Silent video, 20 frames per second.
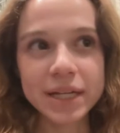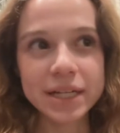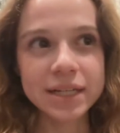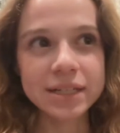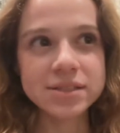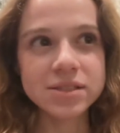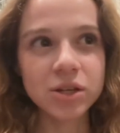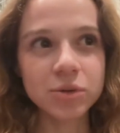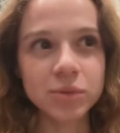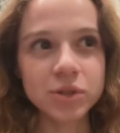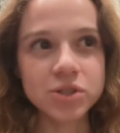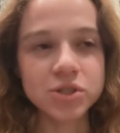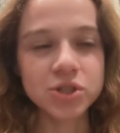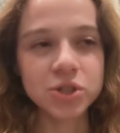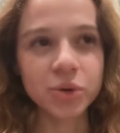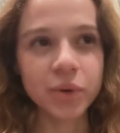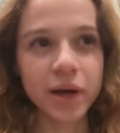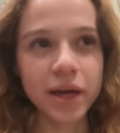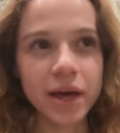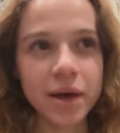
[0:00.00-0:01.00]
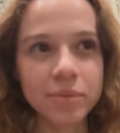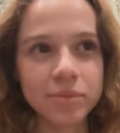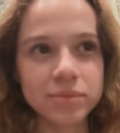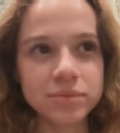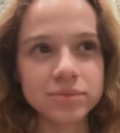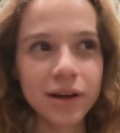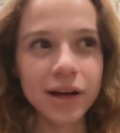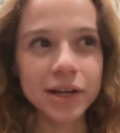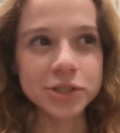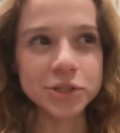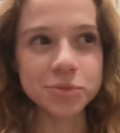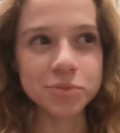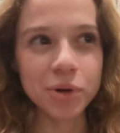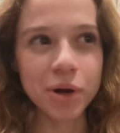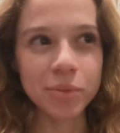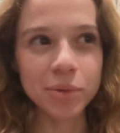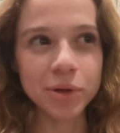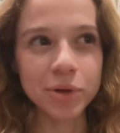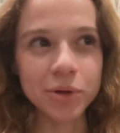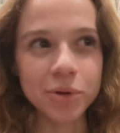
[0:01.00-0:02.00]
but it's almost 2 a.m. I should
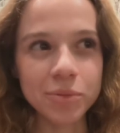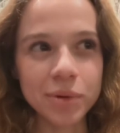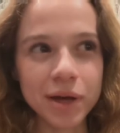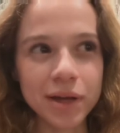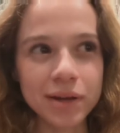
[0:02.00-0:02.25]
probably go to